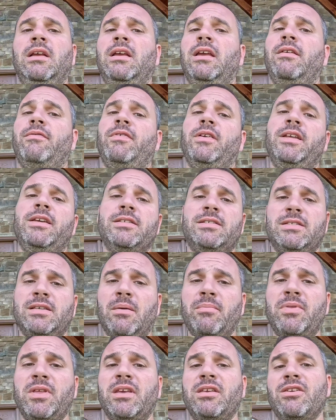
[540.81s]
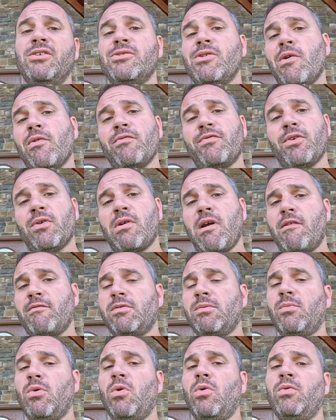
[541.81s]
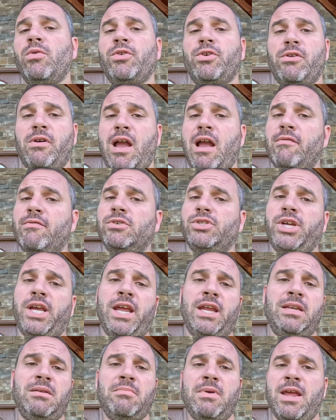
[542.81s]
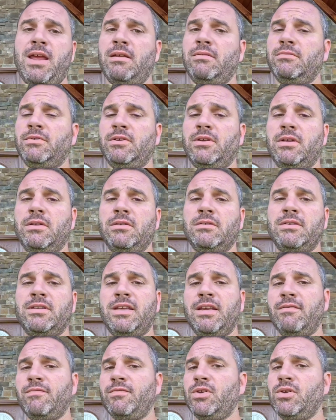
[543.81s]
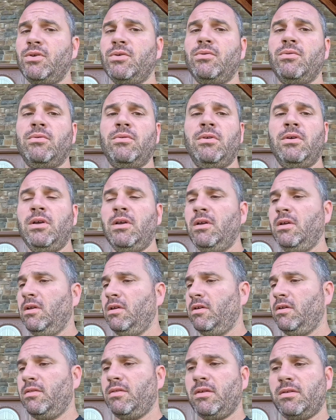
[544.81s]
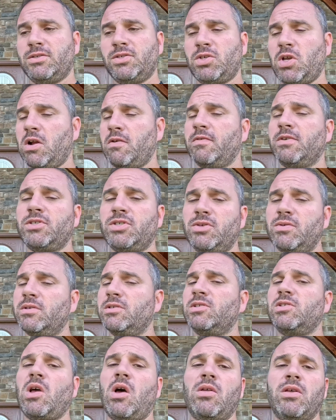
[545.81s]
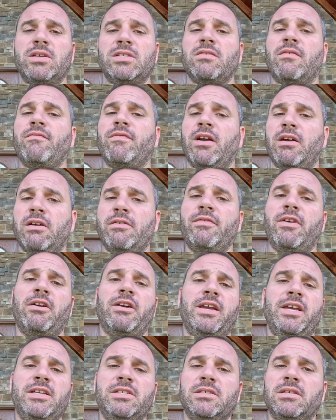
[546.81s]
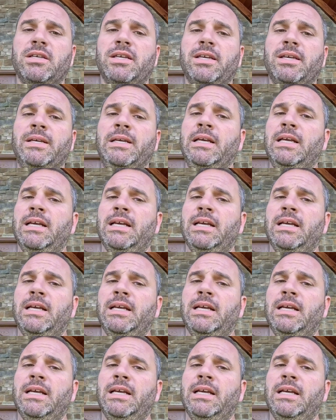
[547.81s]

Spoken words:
If it is something you don't feel comfortable, your average handyman can give you the service to install this very, very easily.